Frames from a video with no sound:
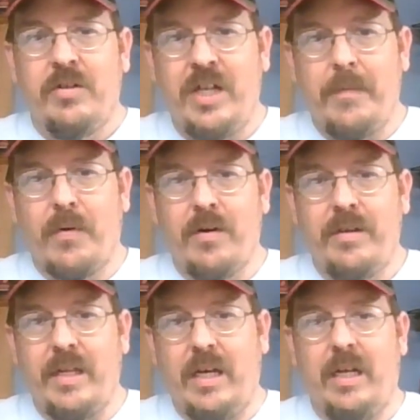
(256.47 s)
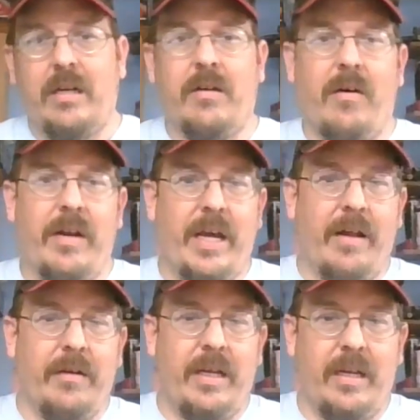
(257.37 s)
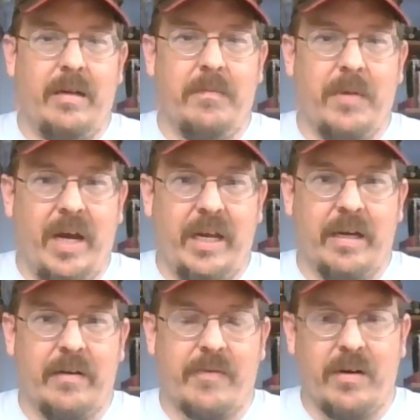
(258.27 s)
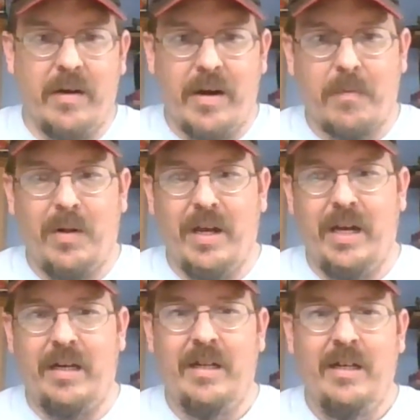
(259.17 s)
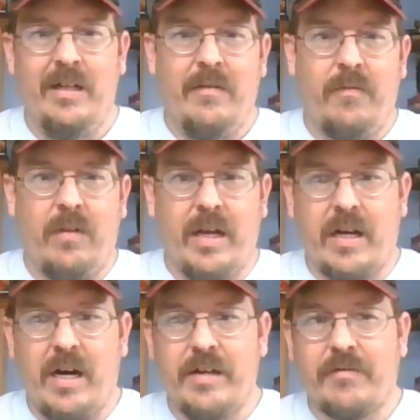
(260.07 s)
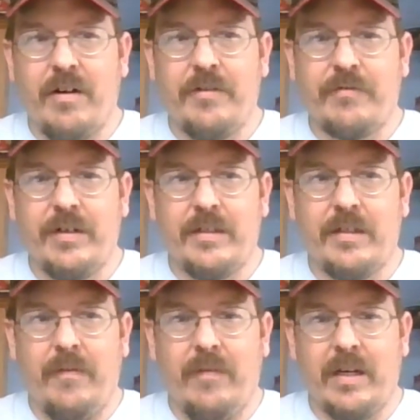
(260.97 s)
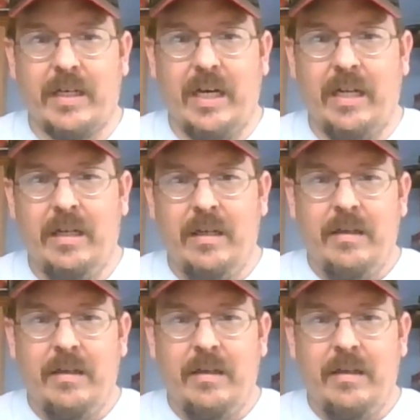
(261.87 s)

cheaper than going out and buying a real airplane, flying cross country and stuff like that.